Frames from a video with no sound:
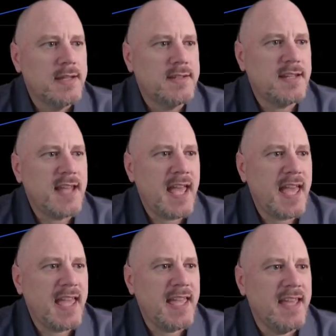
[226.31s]

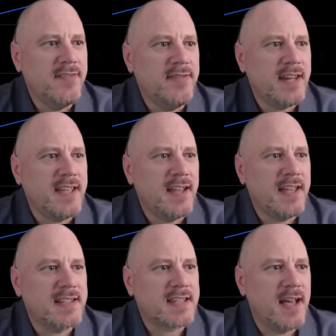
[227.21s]
Today, Nvidia
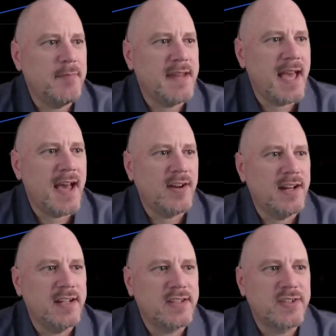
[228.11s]
has come down and
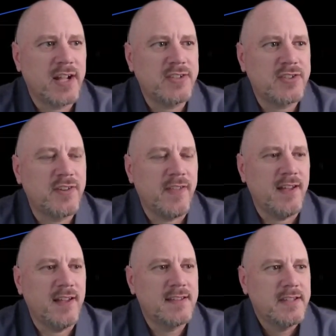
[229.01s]
it's touched
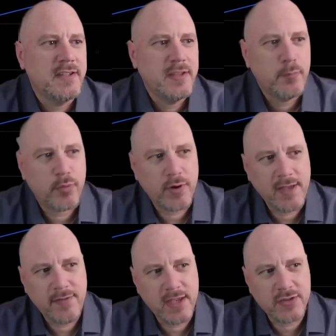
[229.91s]
the
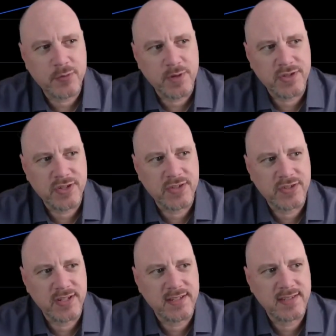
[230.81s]
previous
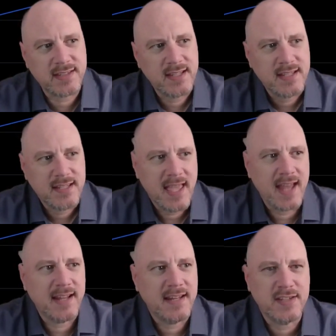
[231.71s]
resistance
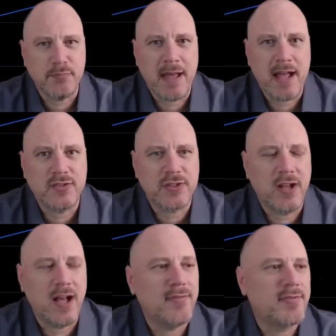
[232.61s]
and it has bounced
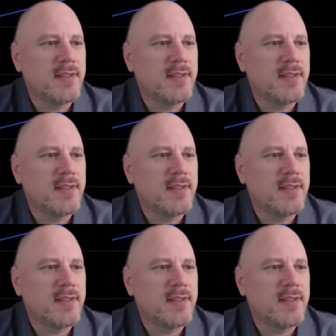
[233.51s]
off.